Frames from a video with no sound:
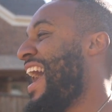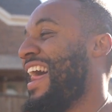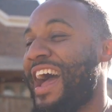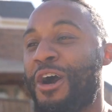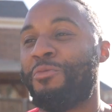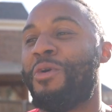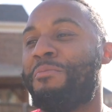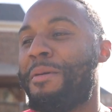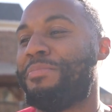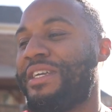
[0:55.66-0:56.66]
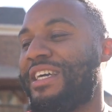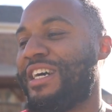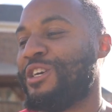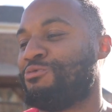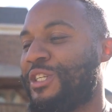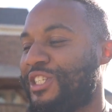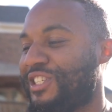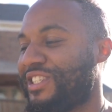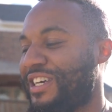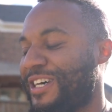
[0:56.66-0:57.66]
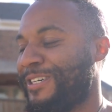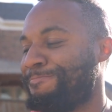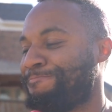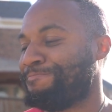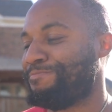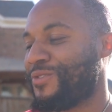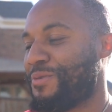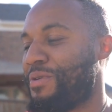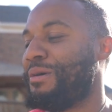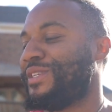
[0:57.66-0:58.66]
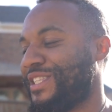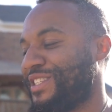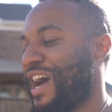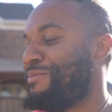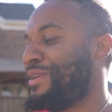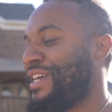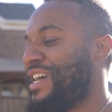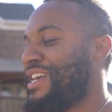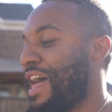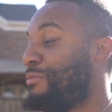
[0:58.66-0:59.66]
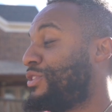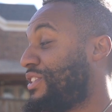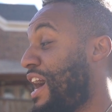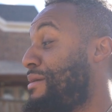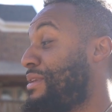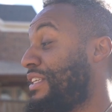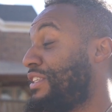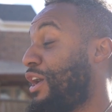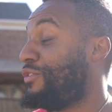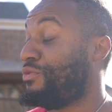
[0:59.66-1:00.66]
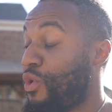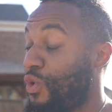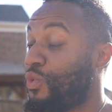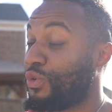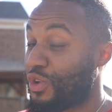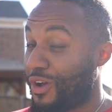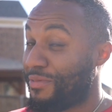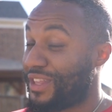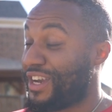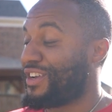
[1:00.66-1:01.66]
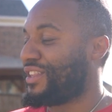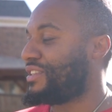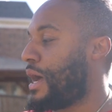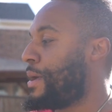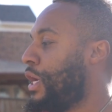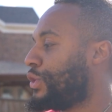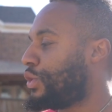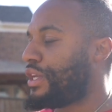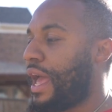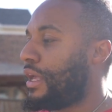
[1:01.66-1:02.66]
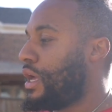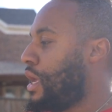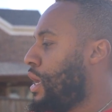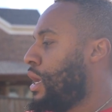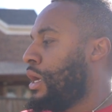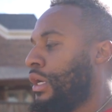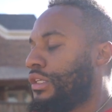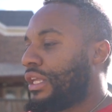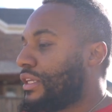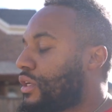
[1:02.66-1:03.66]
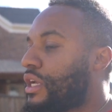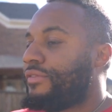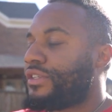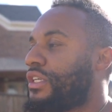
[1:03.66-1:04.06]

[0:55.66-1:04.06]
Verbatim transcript: and I helped what my buddy uh, Rich's um, pups at the time, and that was the time in itself. Woo, we'll talk about that another time. So today, Stan's gonna give us